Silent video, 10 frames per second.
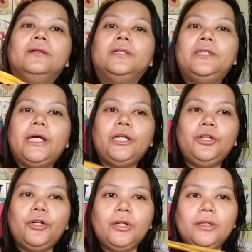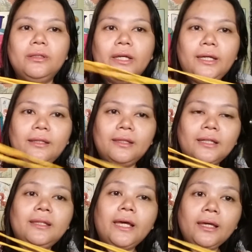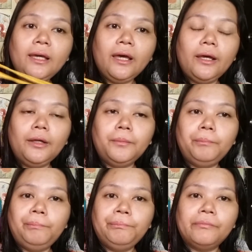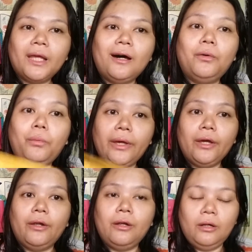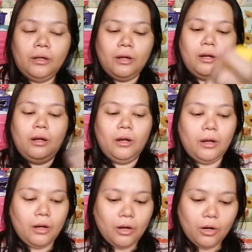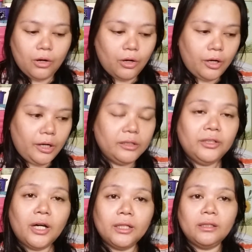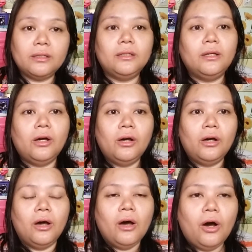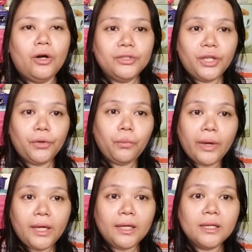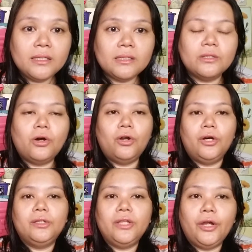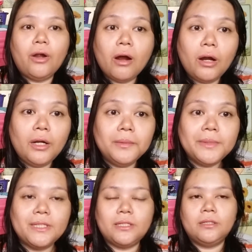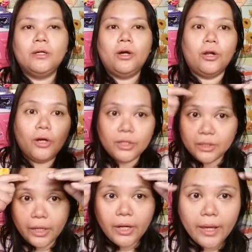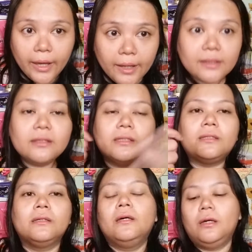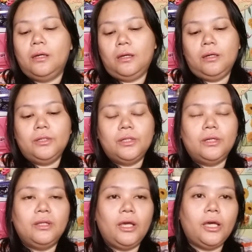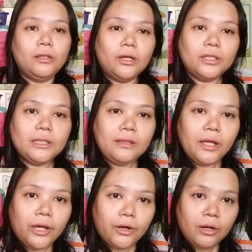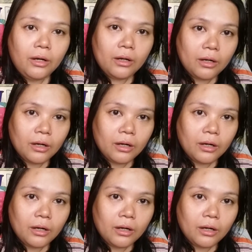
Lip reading: that they can wear, or knot on their waist, or on their arms, or on their heads. They can knot it there